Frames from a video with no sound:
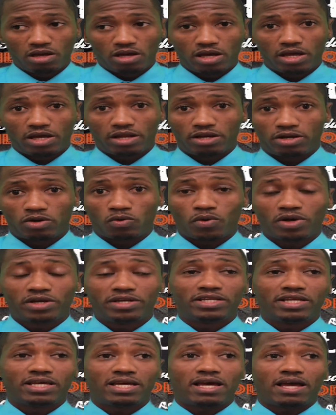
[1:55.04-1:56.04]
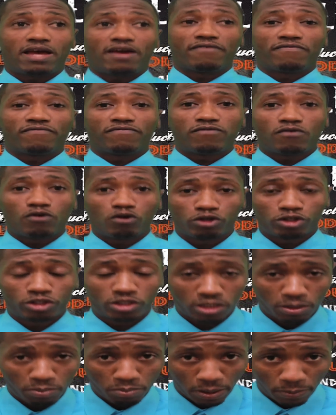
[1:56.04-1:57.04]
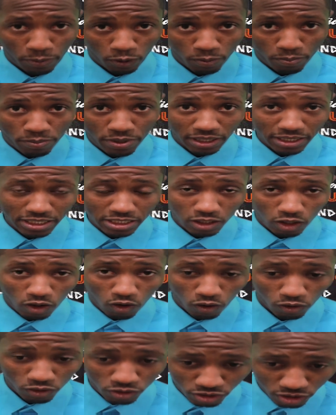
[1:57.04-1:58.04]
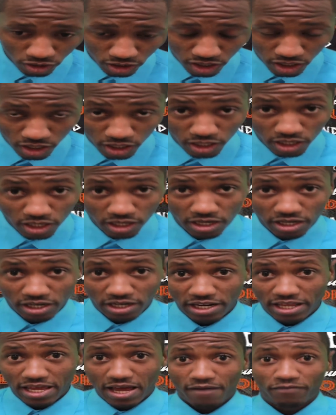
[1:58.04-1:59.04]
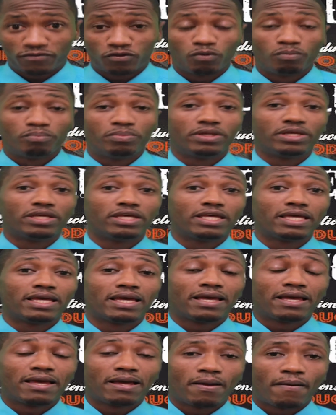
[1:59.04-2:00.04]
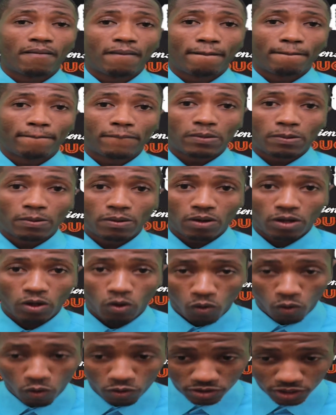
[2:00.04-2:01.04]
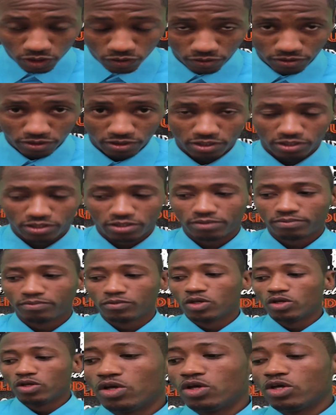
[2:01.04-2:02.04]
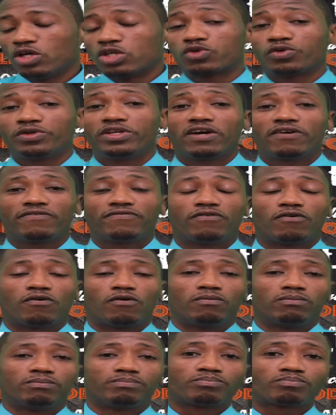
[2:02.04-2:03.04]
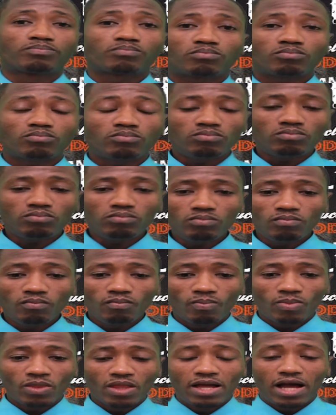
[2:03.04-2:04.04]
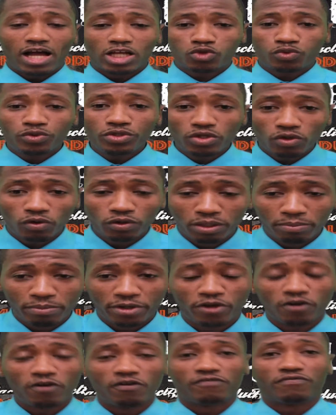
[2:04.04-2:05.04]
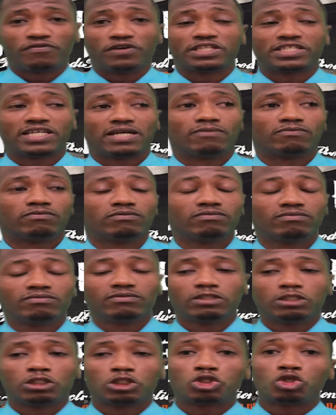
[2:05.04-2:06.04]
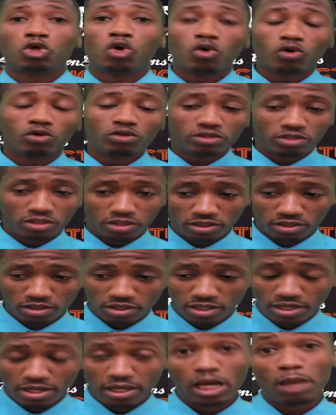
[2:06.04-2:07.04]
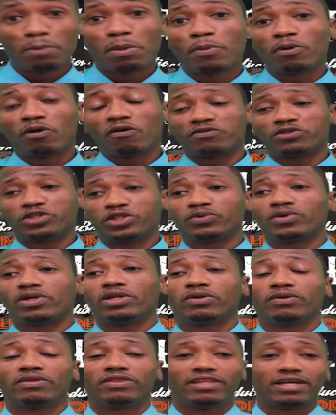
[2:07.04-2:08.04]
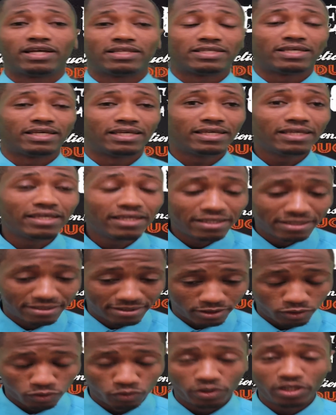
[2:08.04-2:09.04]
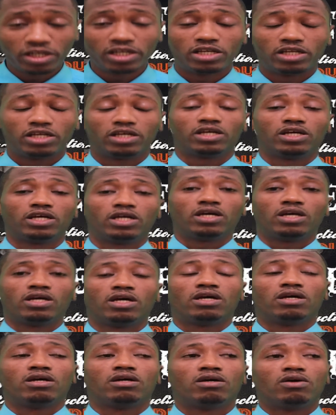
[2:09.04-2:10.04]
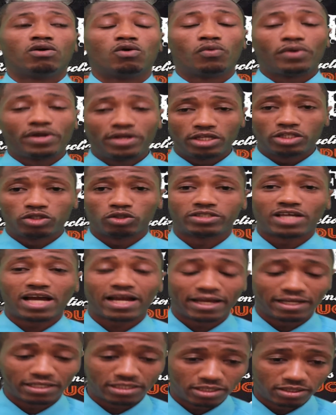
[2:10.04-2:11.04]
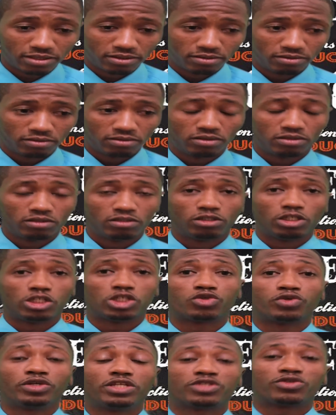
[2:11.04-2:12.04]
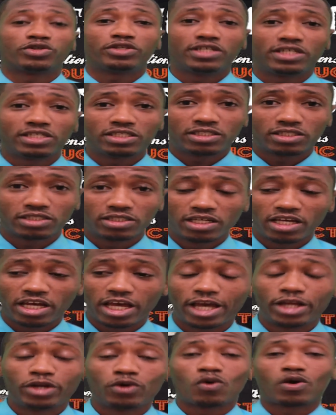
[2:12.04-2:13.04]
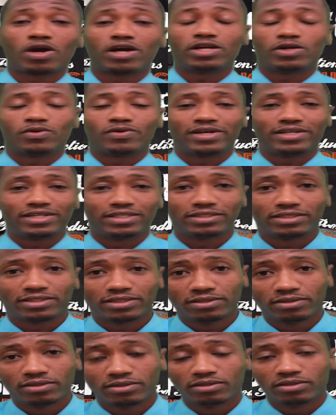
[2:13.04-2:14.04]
And when they are enforced, people break these laws, they have to be consequences. So therefore, as we know, the mayor of Freetown told the people of Sierra Leone that he is really ready to target the street traders and Okada riders.